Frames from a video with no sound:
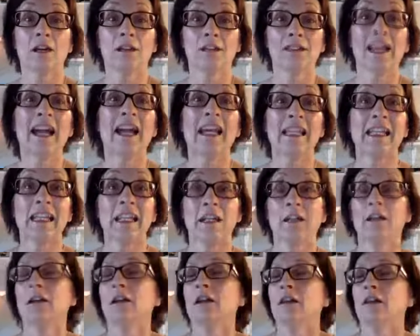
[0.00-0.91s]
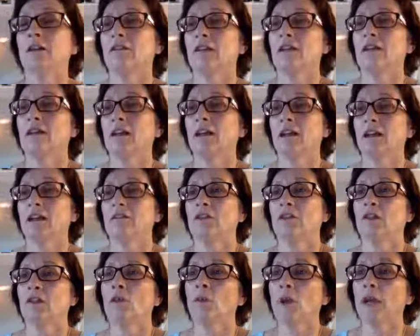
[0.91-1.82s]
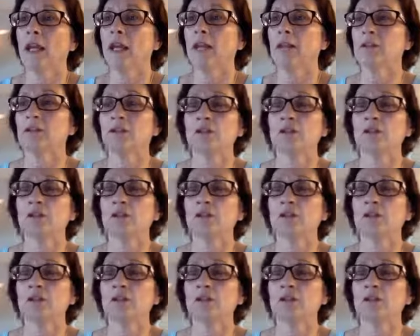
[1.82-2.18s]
signing, kind of in a way.